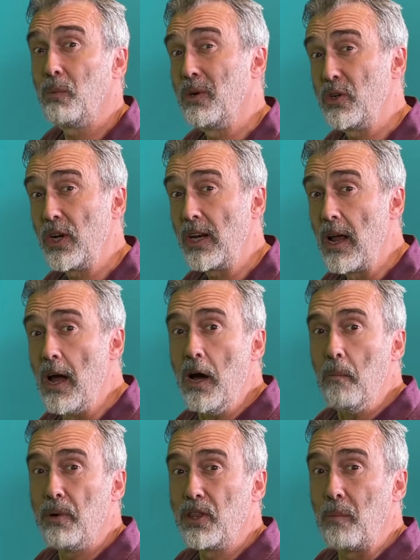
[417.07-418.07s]
machine.
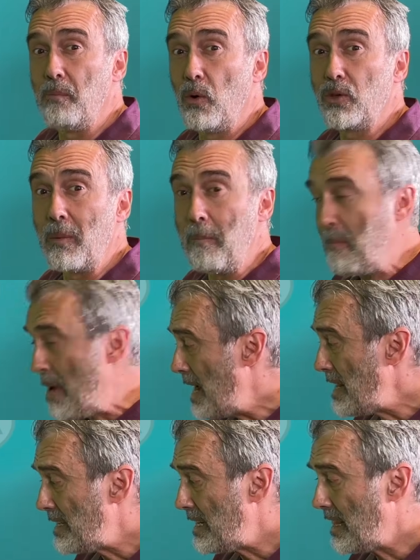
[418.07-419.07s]
But the most
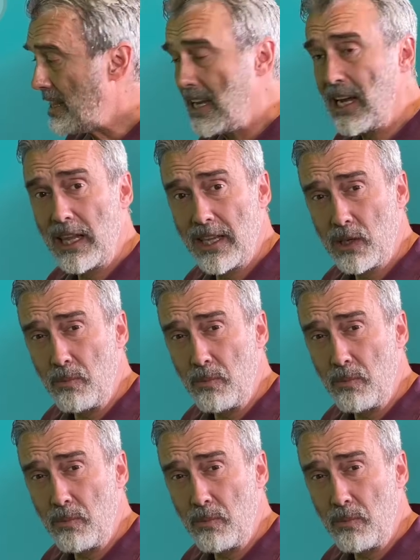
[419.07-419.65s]
amazing thing on this